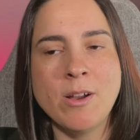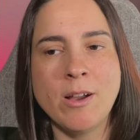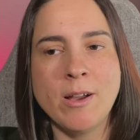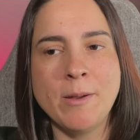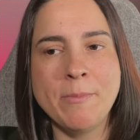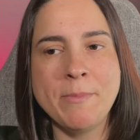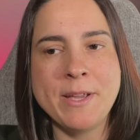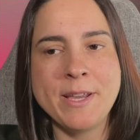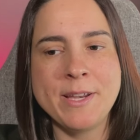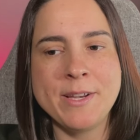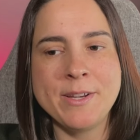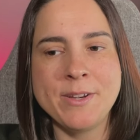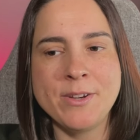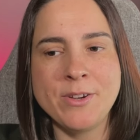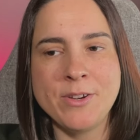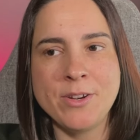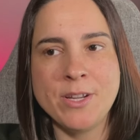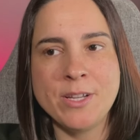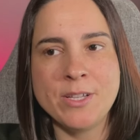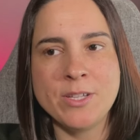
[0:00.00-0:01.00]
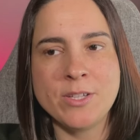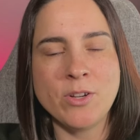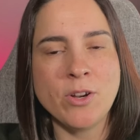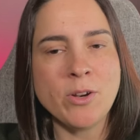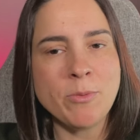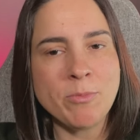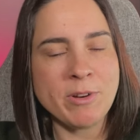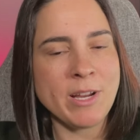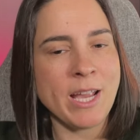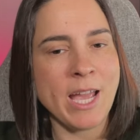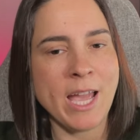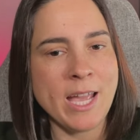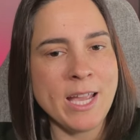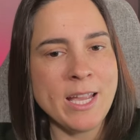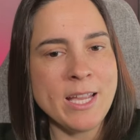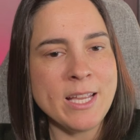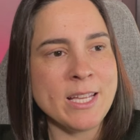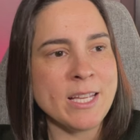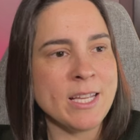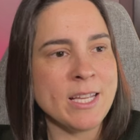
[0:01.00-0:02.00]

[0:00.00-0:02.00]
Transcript: I mean, it's not a Breguet,